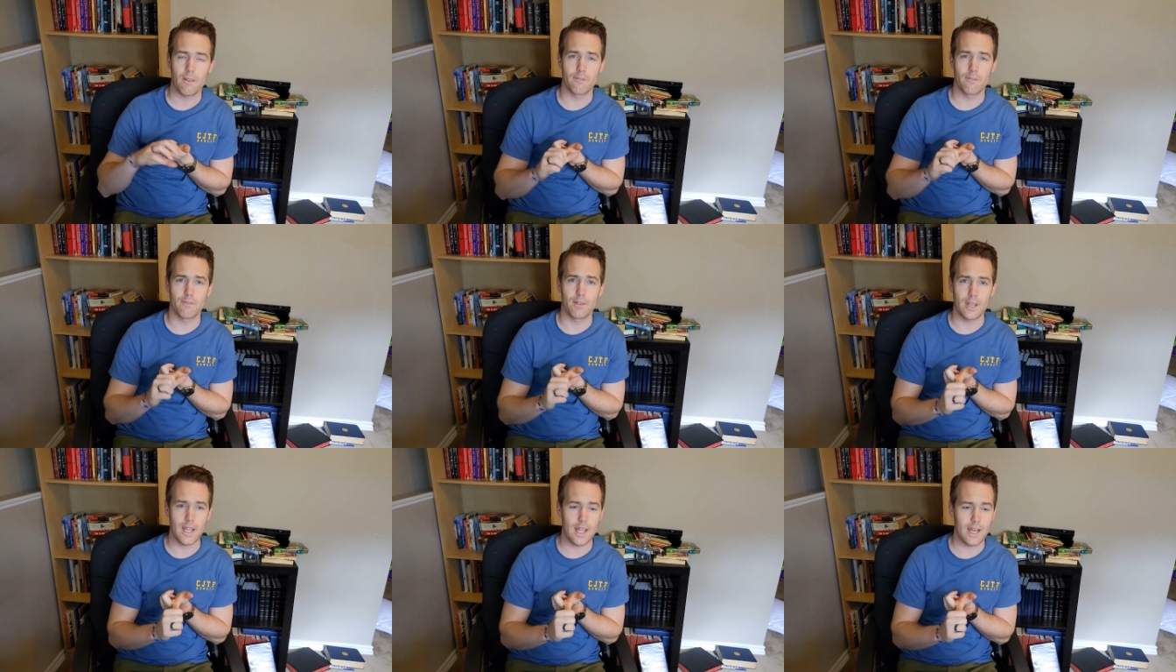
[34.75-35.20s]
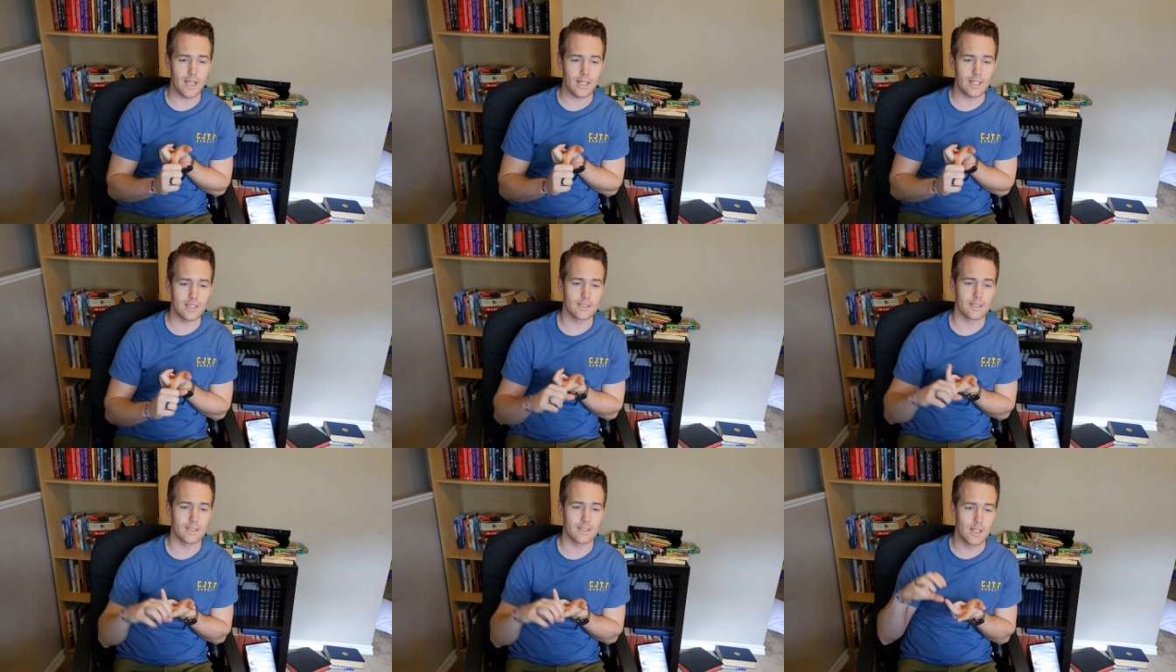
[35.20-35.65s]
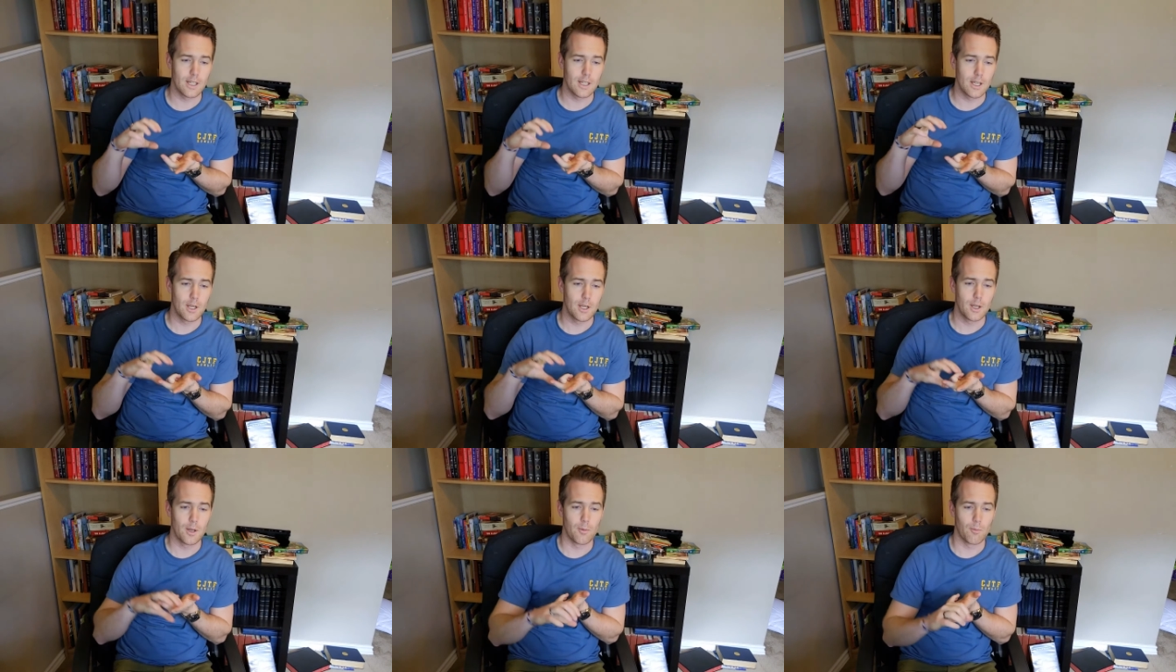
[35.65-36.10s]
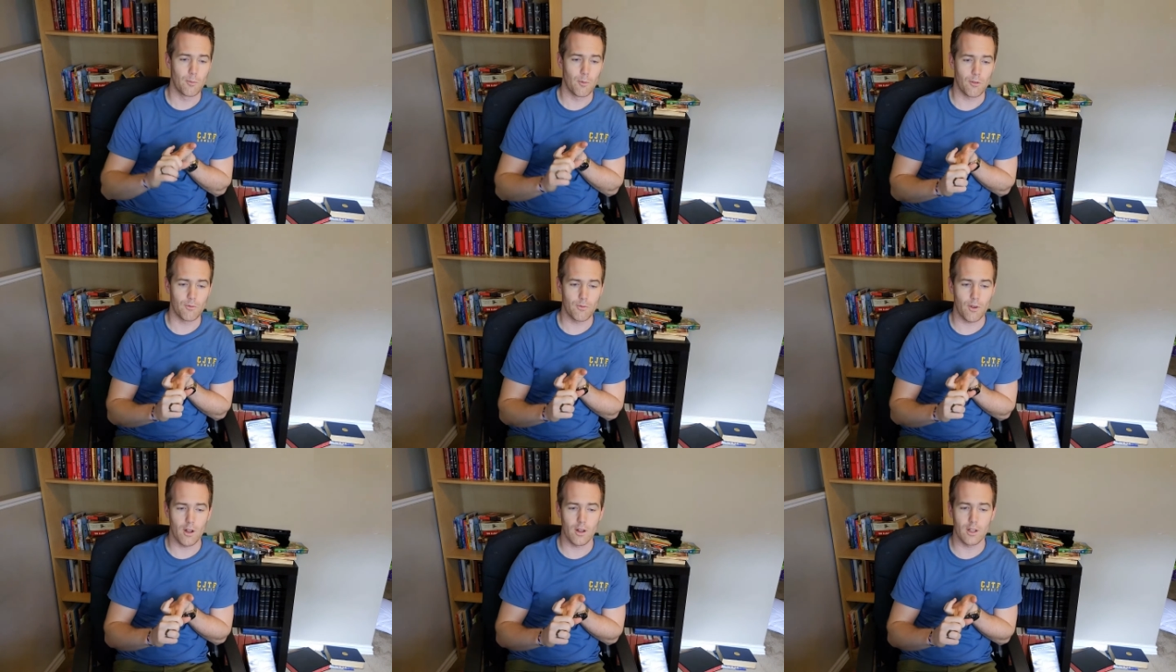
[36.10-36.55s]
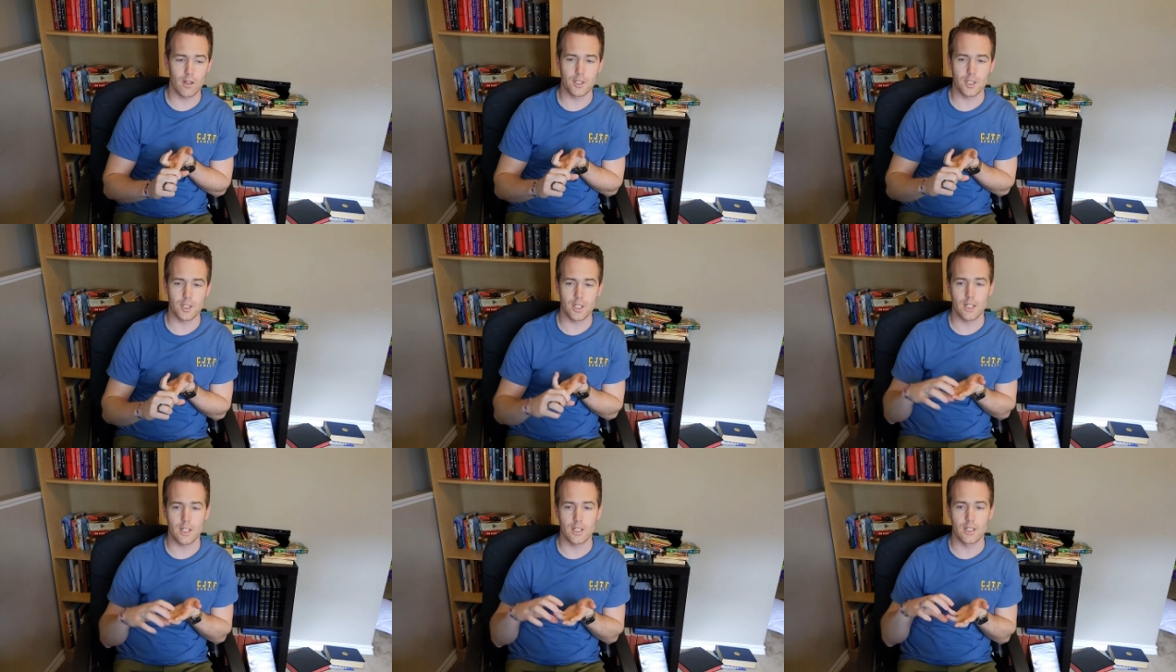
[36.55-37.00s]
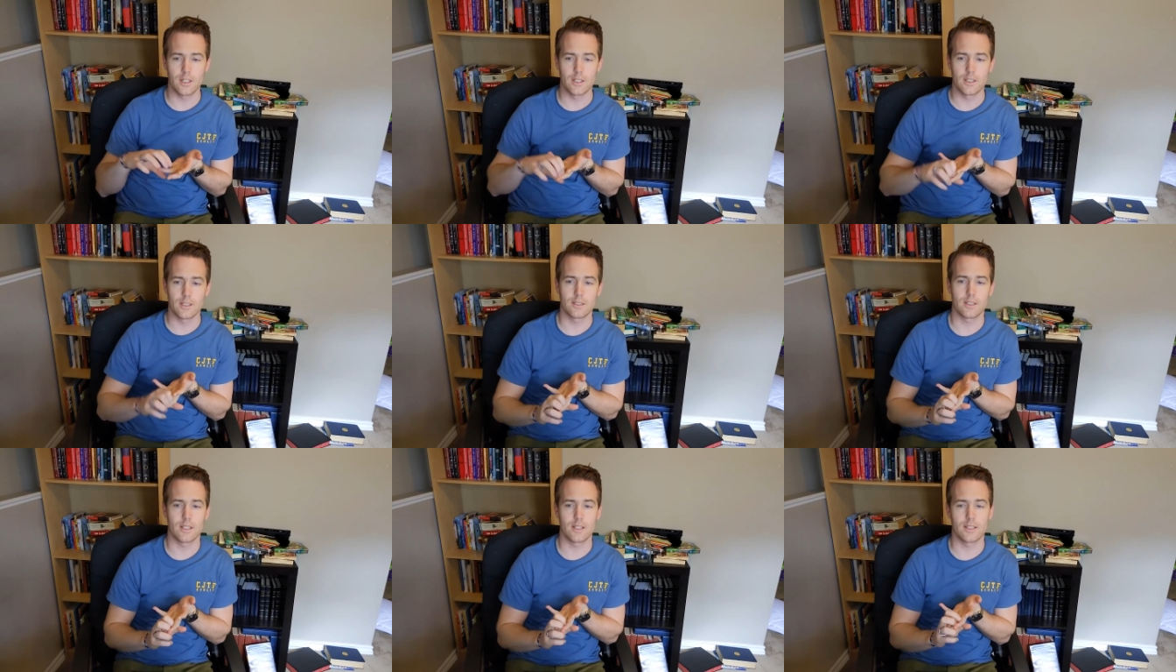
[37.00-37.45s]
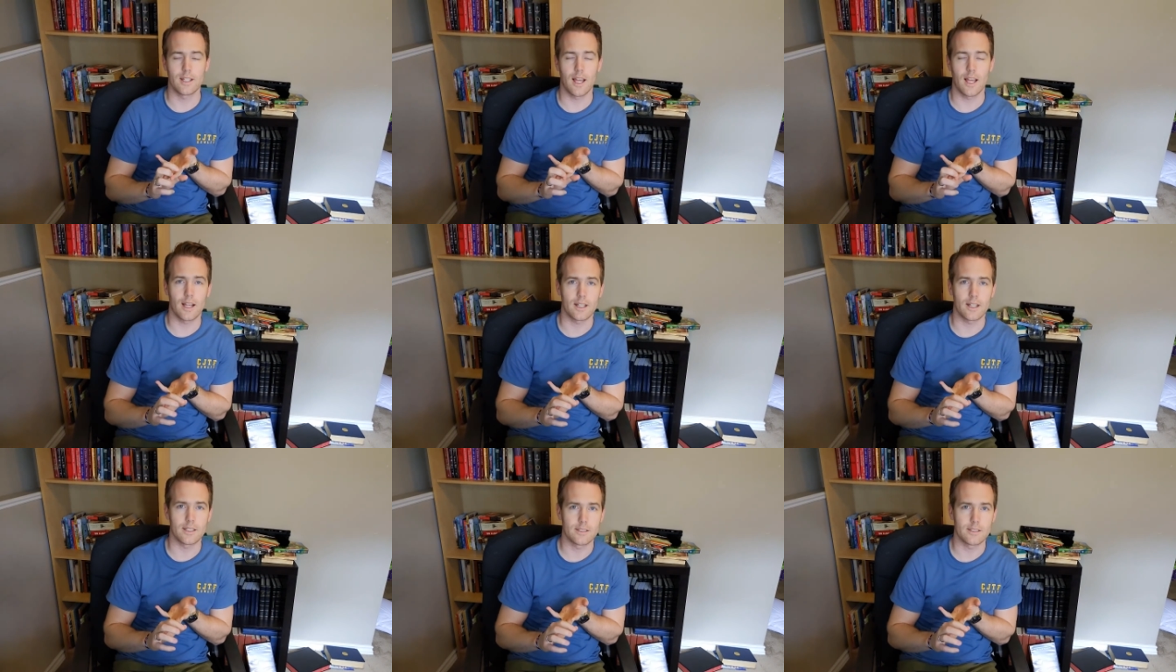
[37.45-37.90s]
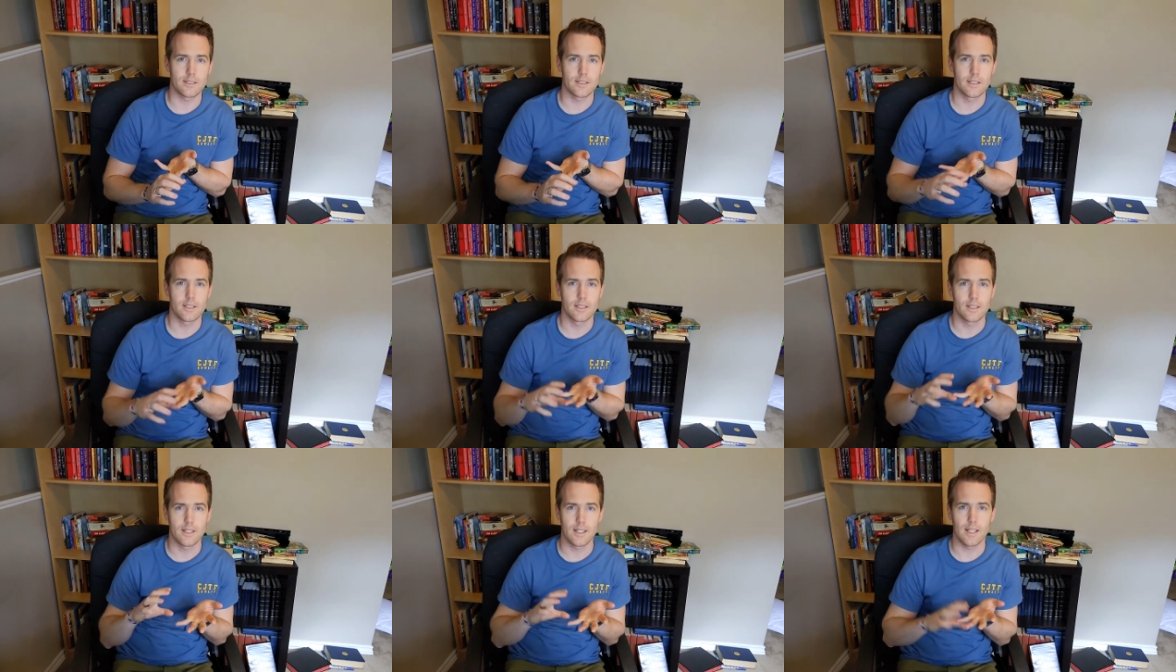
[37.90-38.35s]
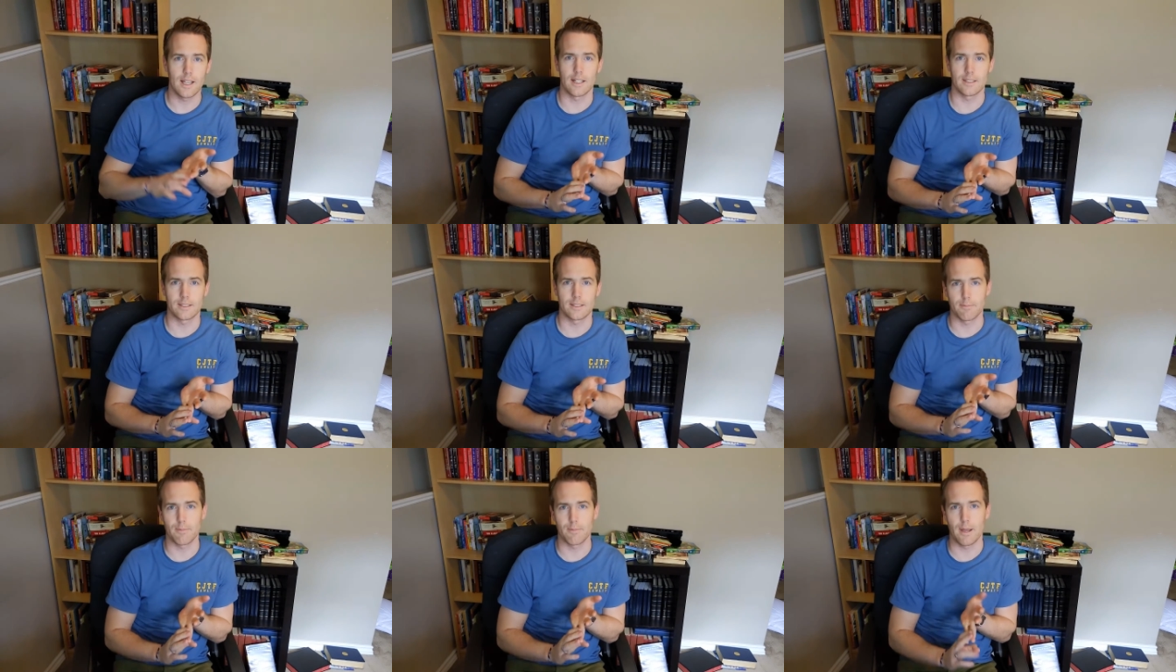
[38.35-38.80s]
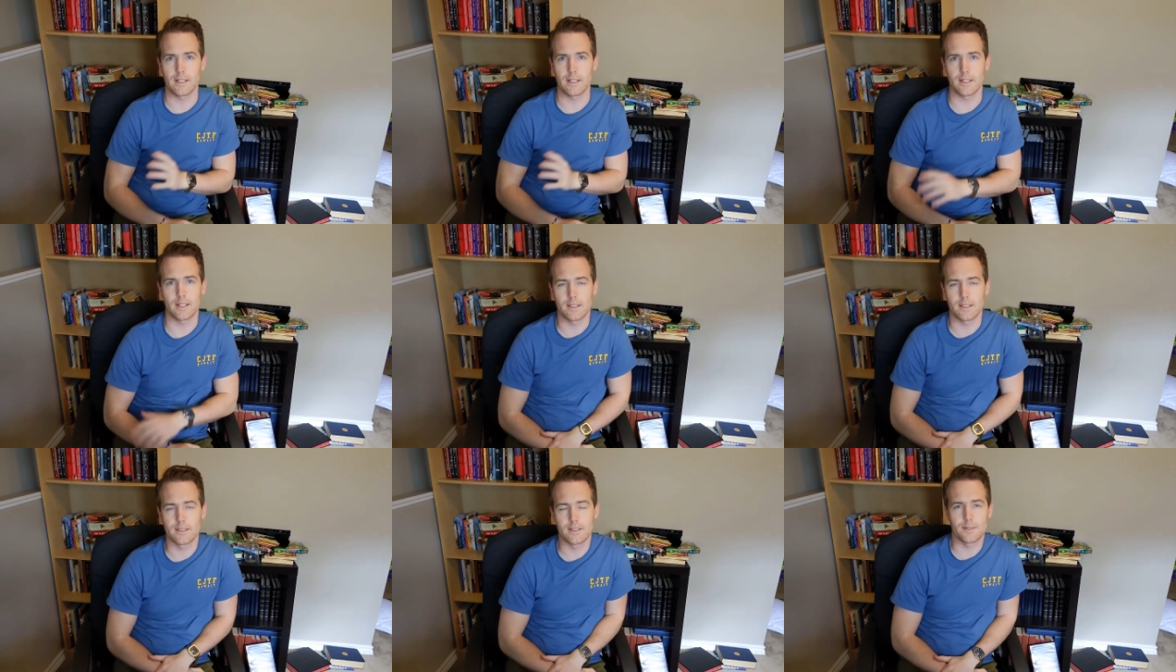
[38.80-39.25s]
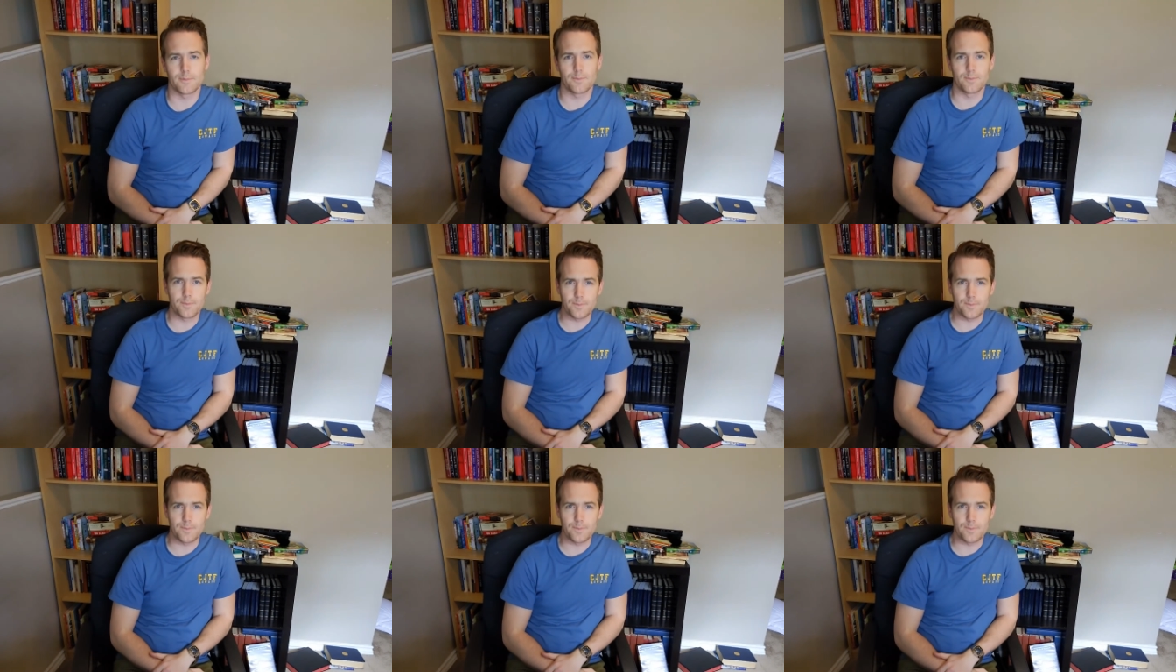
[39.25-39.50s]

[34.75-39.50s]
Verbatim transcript: phonetics, morphology, syntax, and semantics.